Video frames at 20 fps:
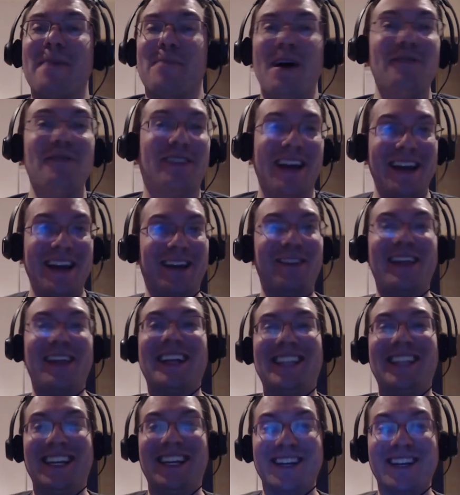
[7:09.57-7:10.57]
Okay, good, that's
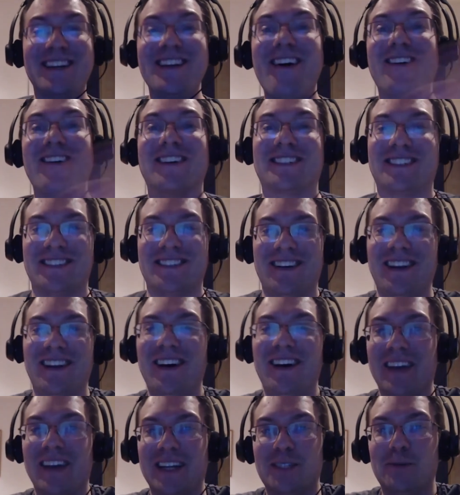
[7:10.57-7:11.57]
actually nice. I like
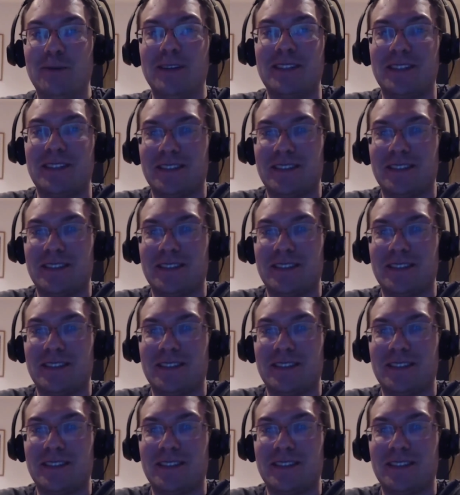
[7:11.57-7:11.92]
that twist.